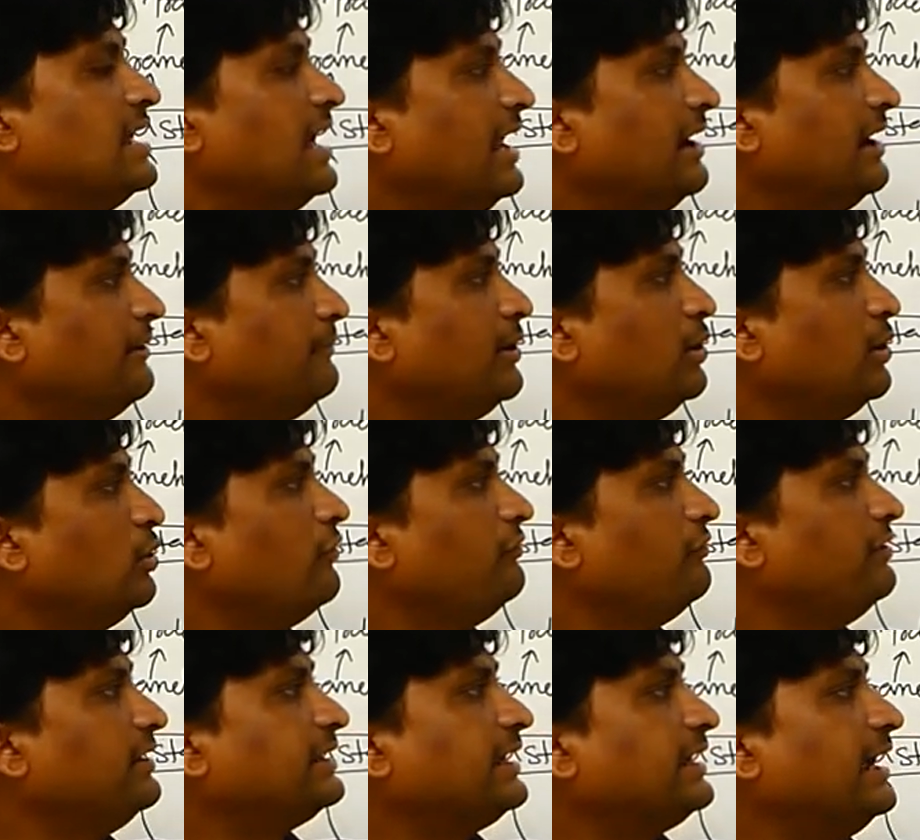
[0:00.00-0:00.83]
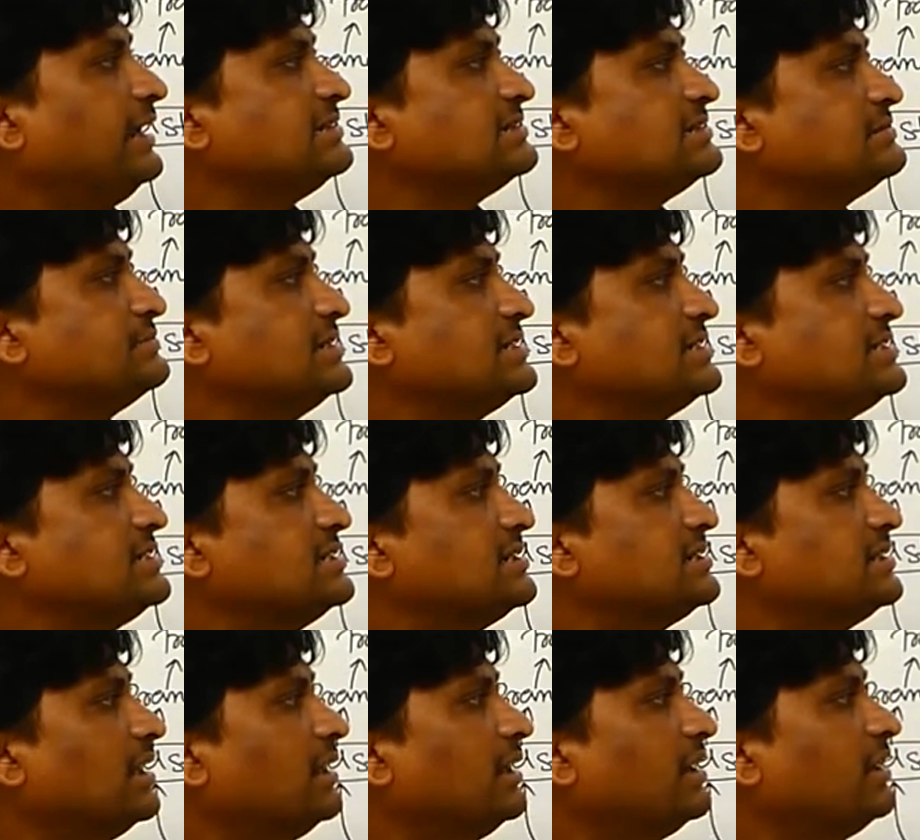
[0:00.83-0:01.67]
and below of the chitin
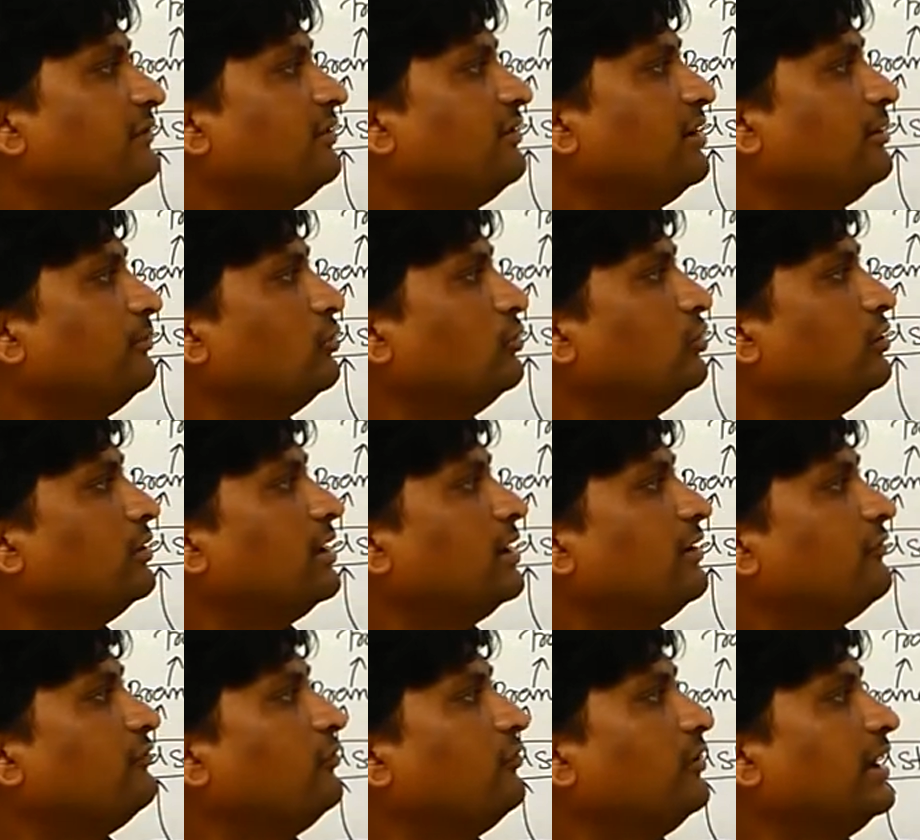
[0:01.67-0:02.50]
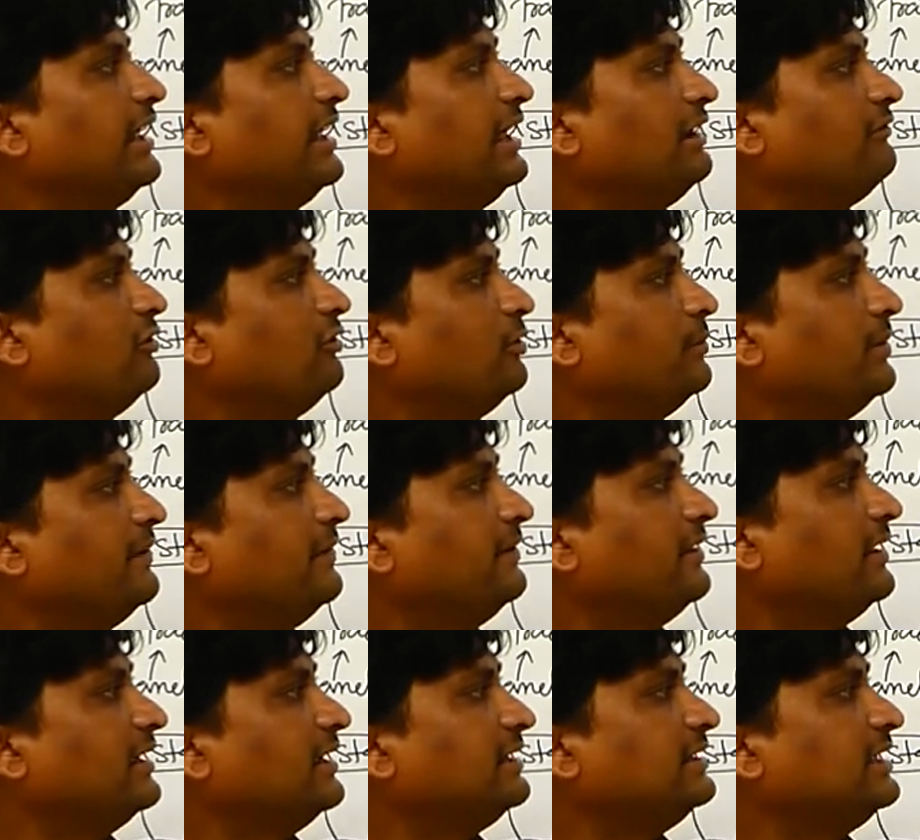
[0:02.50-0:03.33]
material, the one more of the layer will be there.